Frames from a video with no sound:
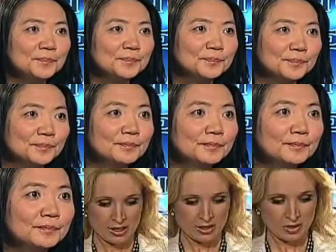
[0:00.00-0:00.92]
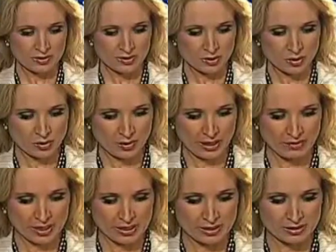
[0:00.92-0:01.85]
Okay. And also you
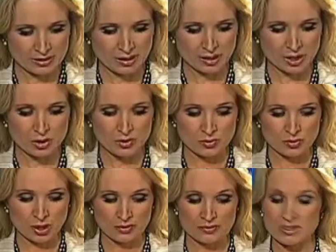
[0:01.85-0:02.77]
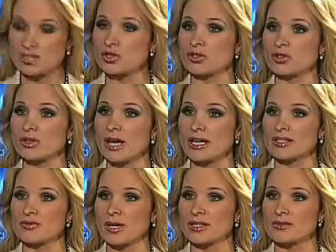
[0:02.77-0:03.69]
have you do a lot of digital
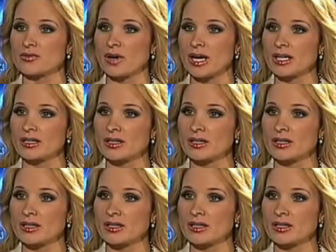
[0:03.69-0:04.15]
x-rays, right?